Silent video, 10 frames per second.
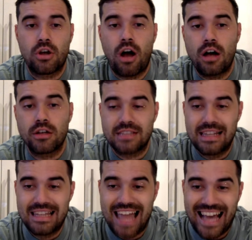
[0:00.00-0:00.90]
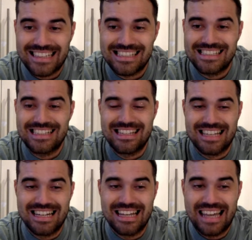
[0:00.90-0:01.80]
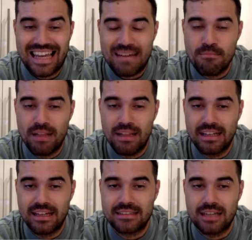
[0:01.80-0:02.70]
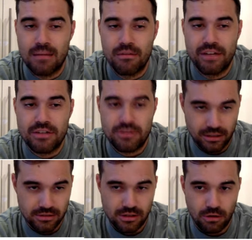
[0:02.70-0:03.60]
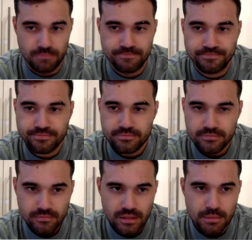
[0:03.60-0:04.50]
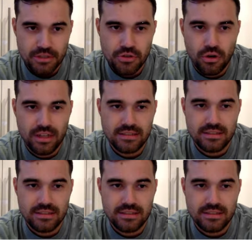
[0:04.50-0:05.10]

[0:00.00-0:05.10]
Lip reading: cost less than 8 million at time of entry. So my shortlist